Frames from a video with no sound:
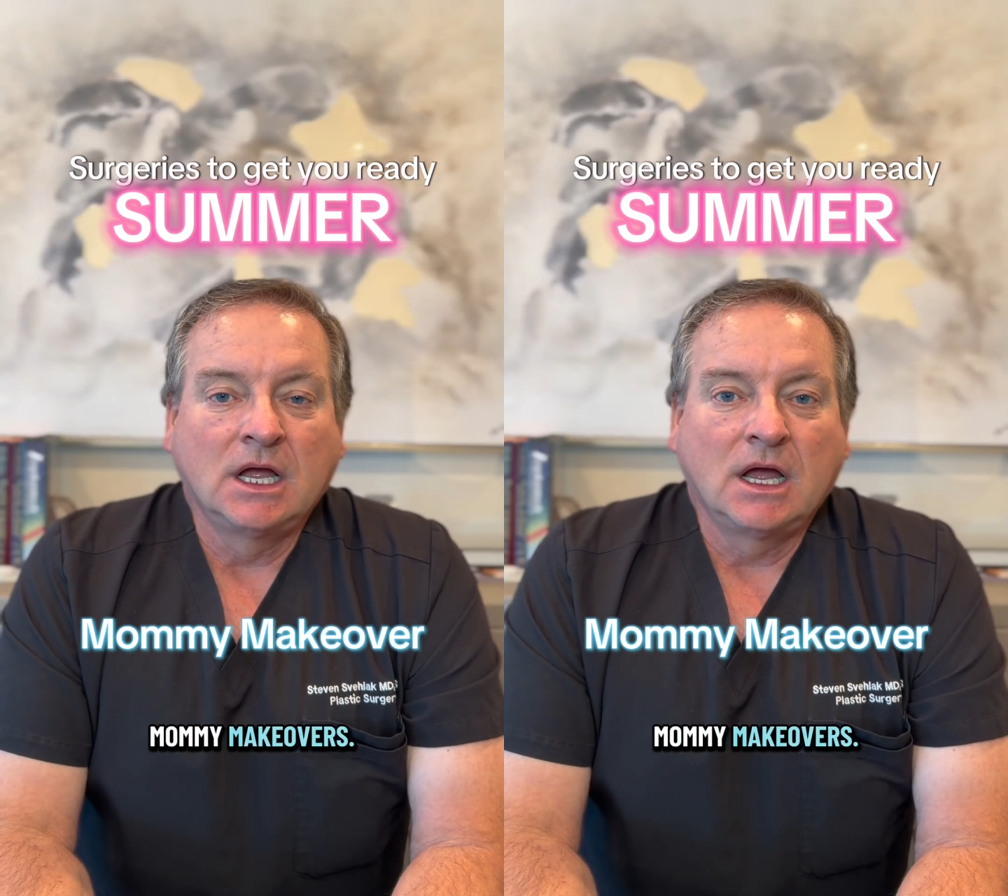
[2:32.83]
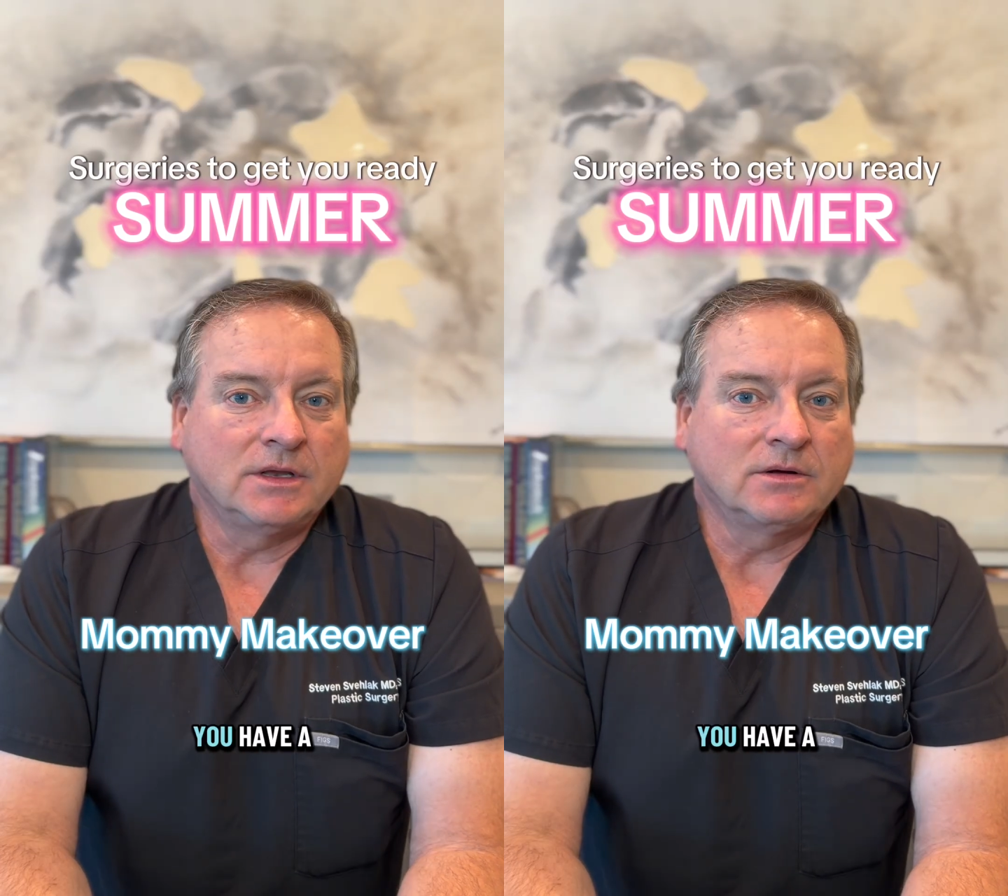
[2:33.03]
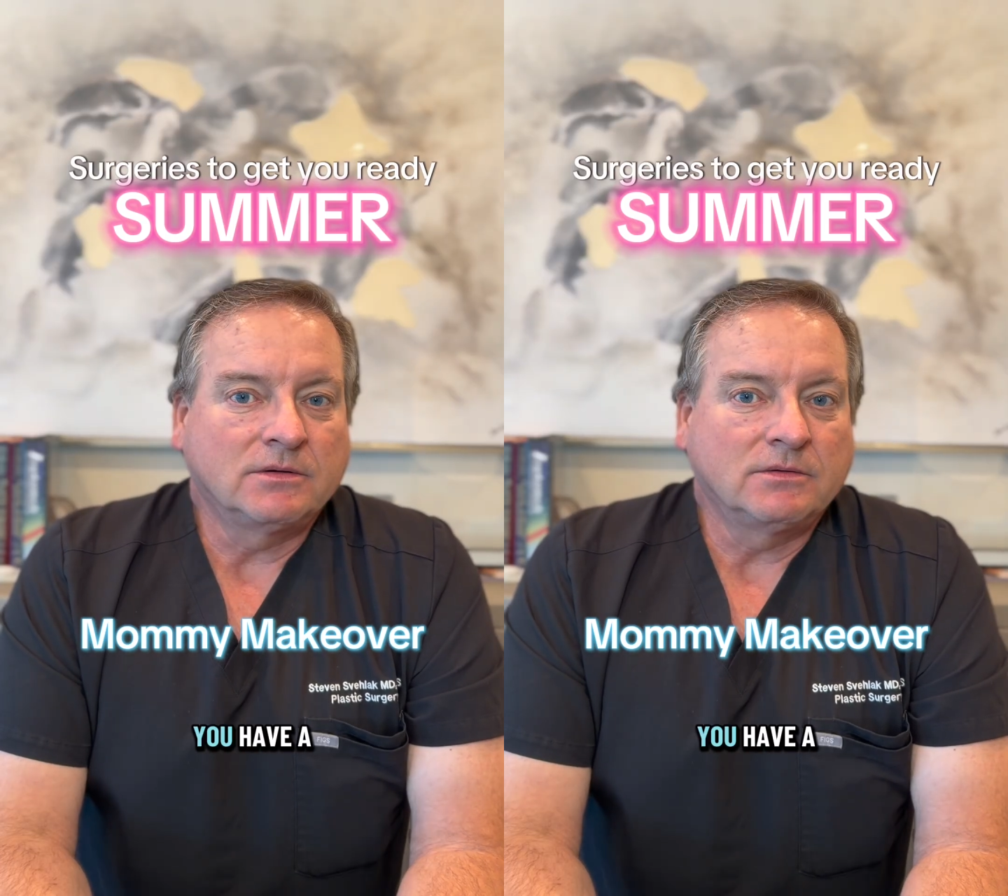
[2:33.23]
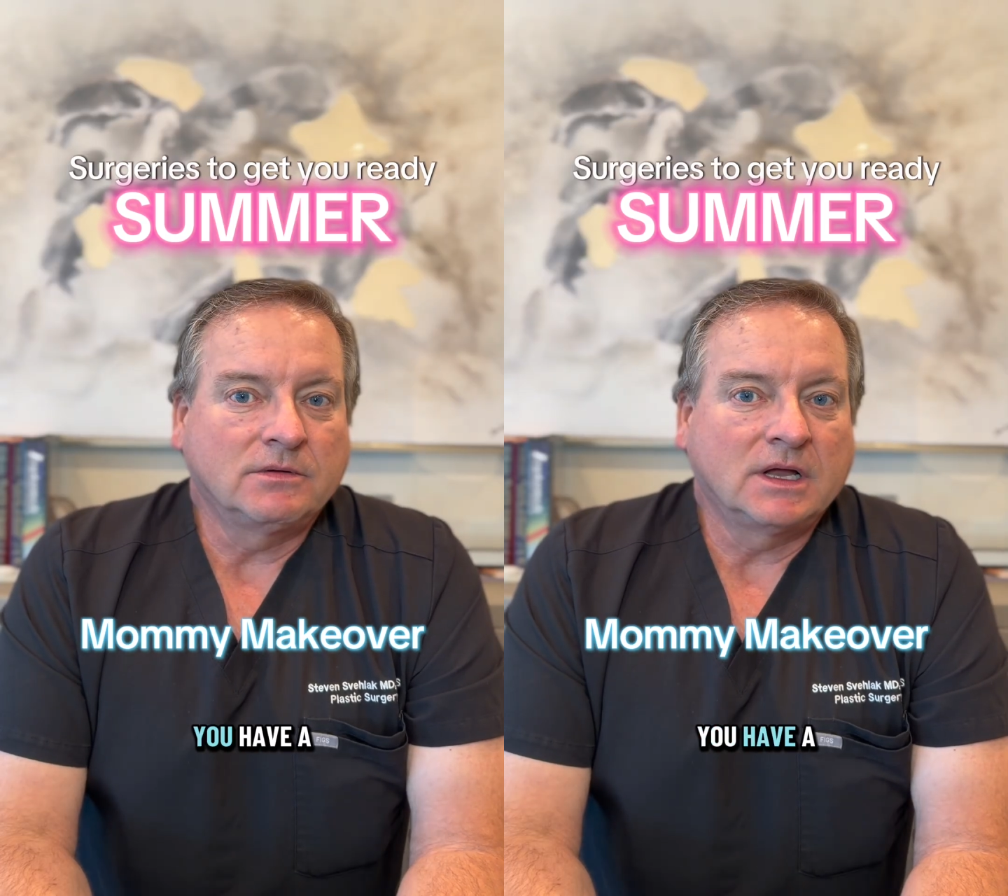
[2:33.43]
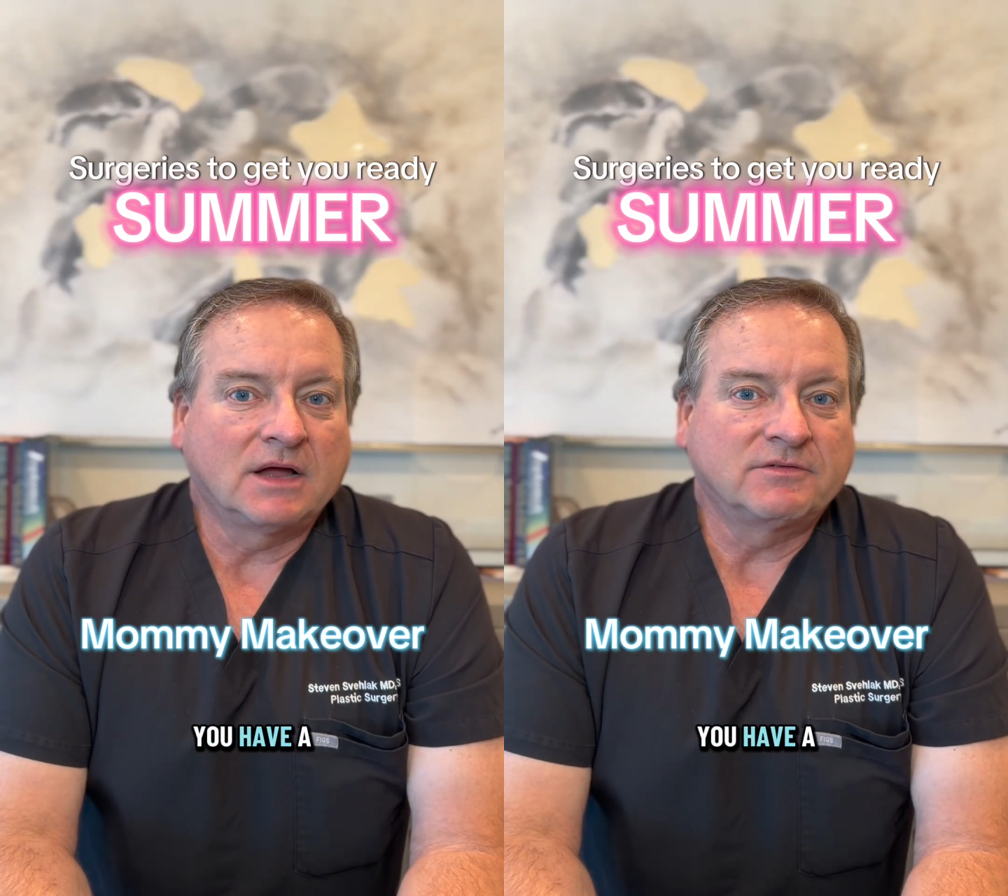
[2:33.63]
You
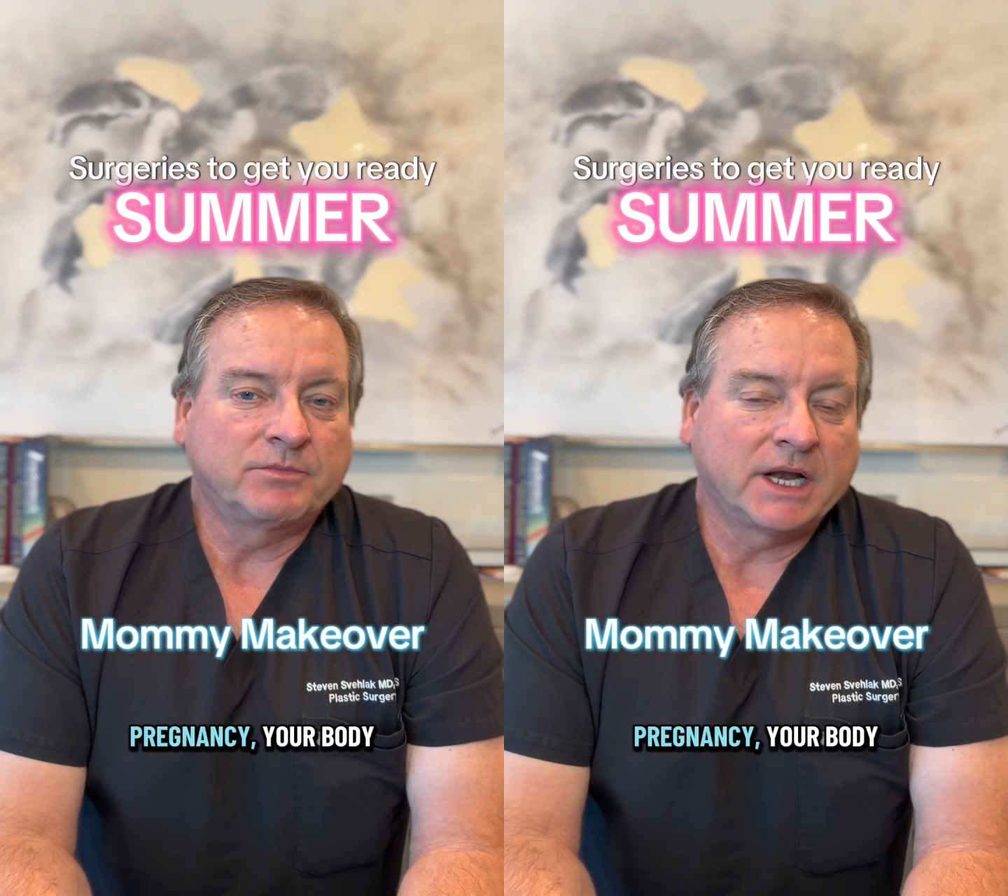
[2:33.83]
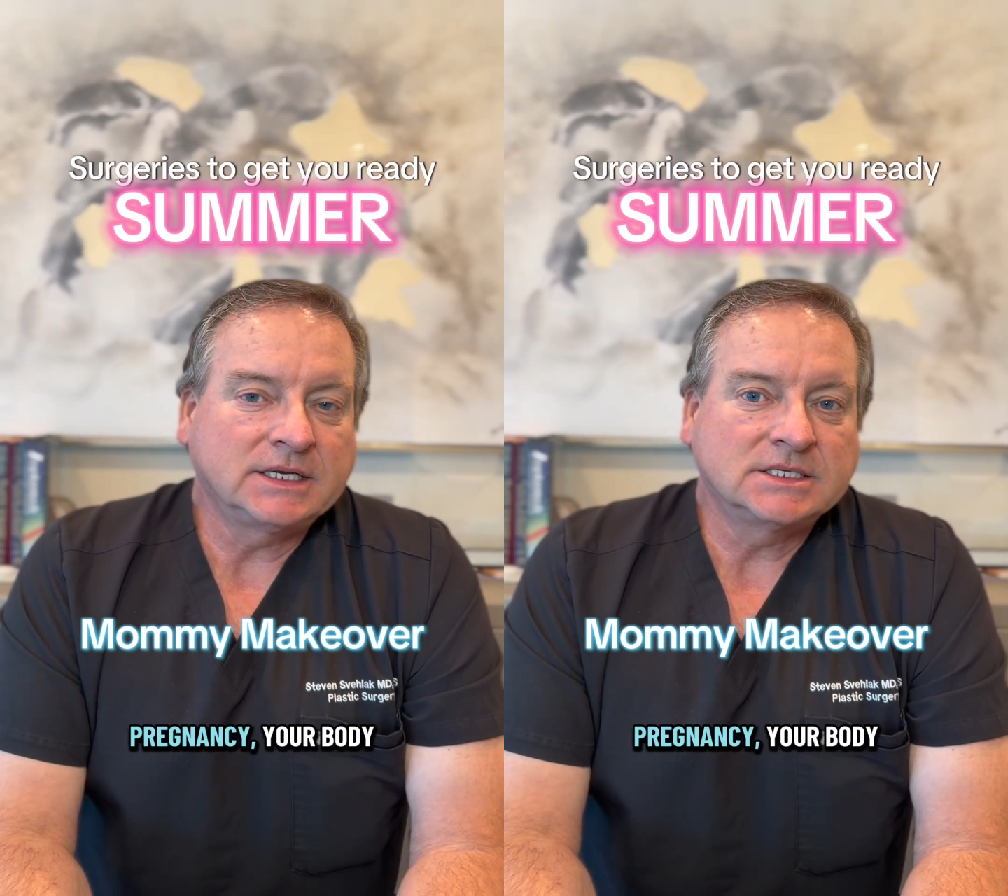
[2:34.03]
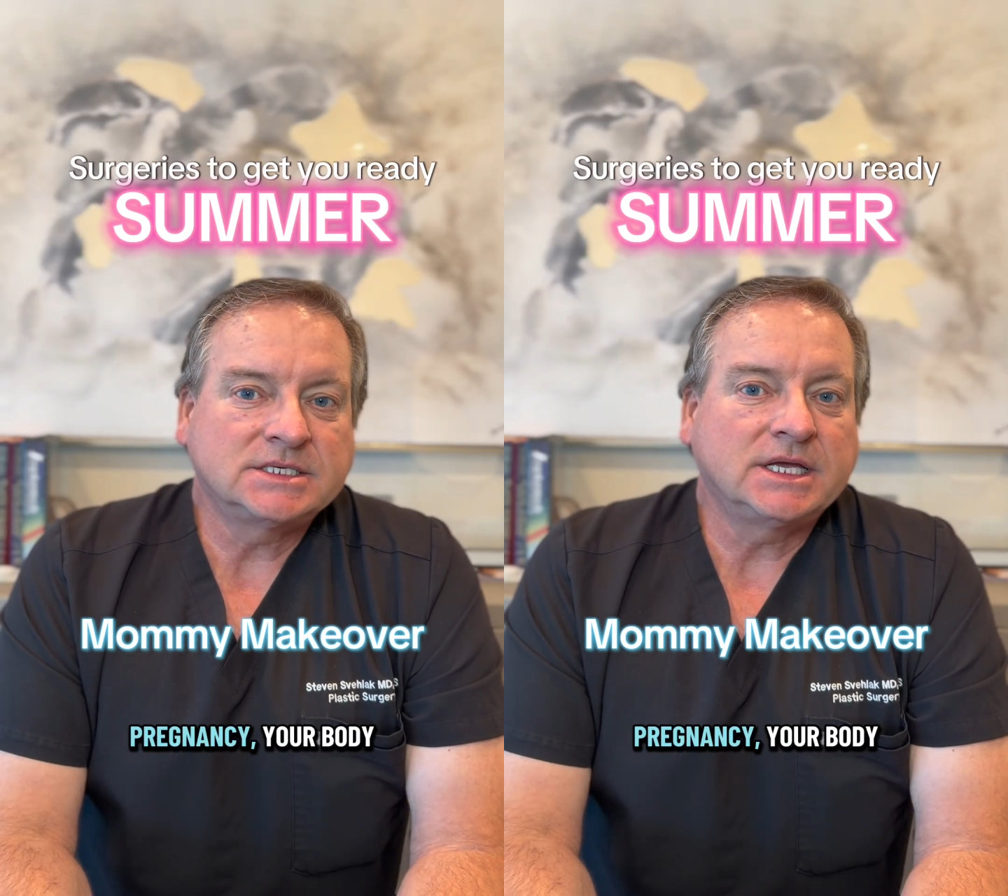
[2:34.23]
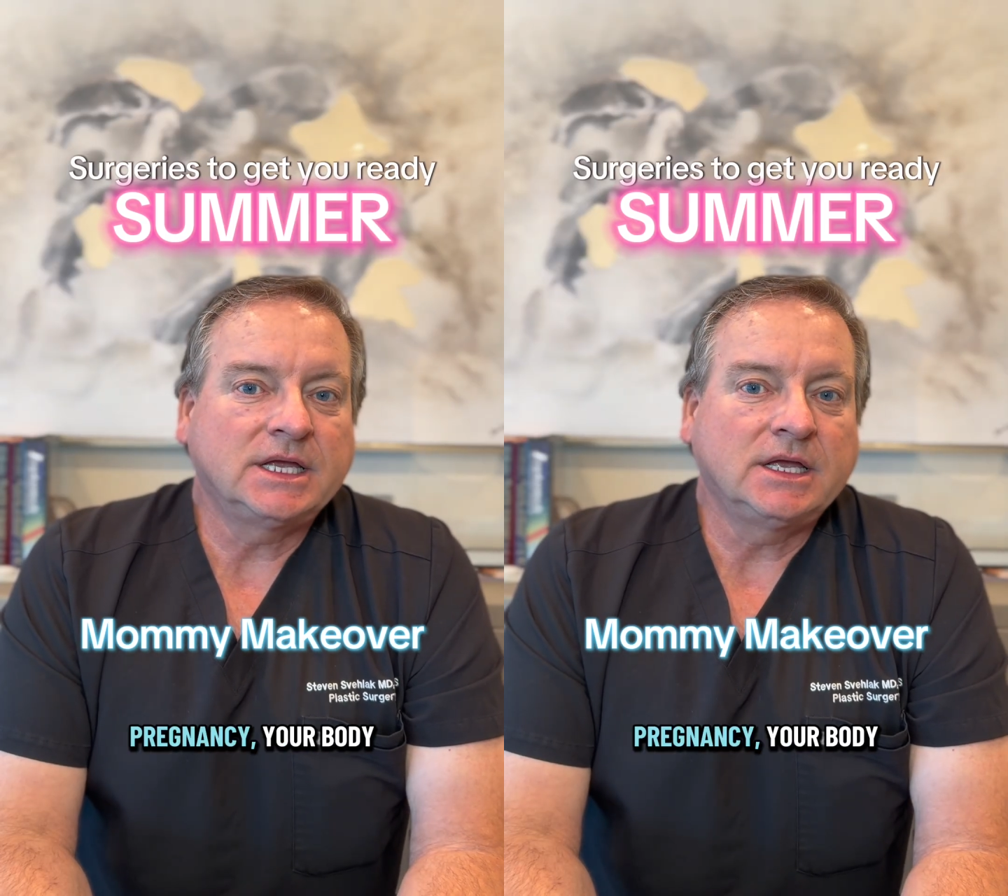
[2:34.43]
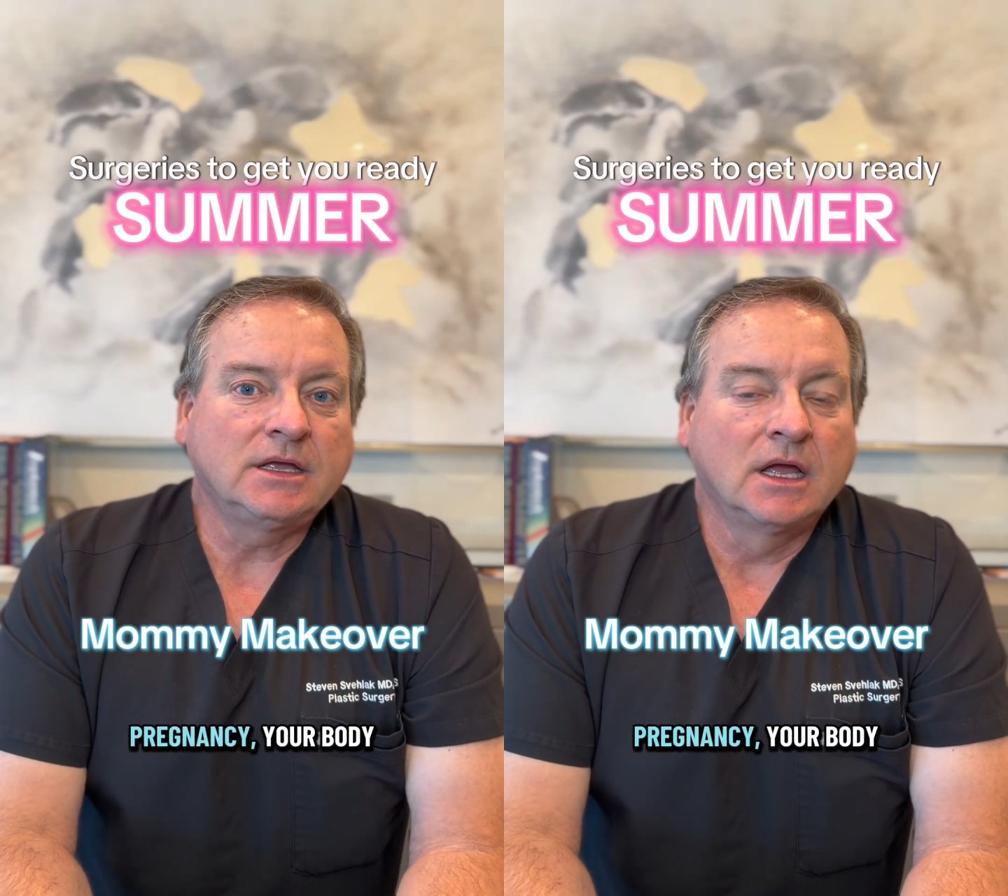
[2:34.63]
have a
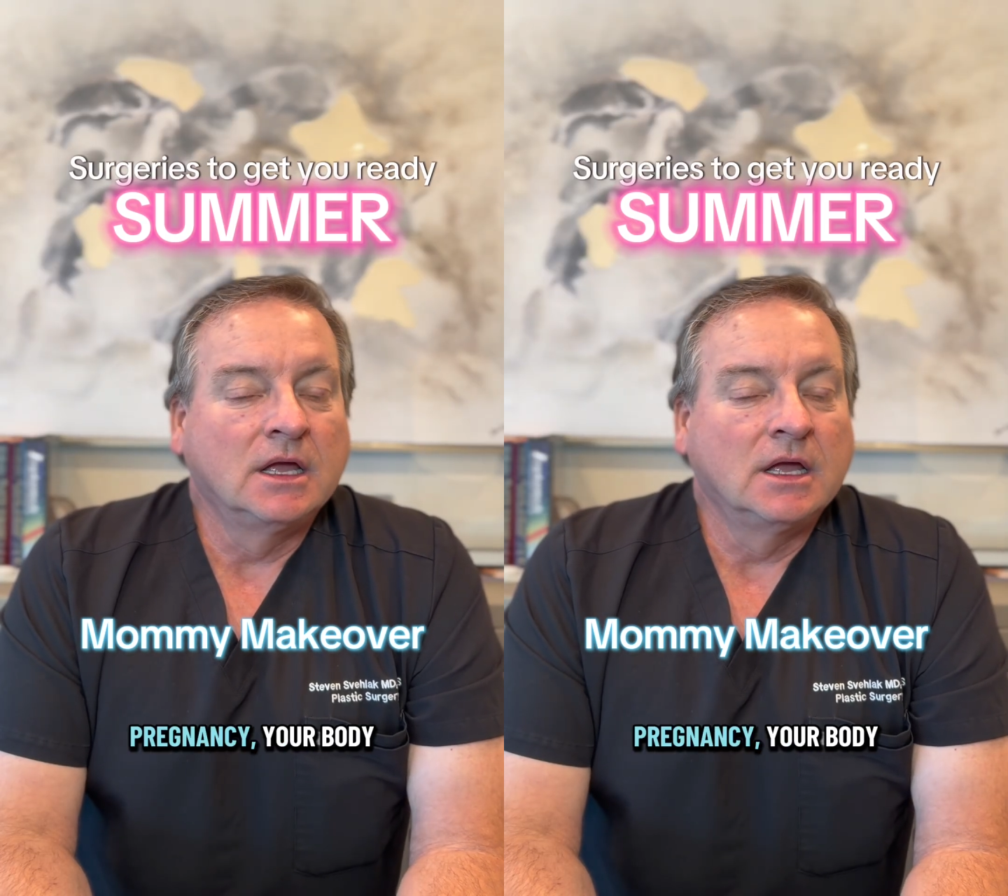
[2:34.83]
pregnancy,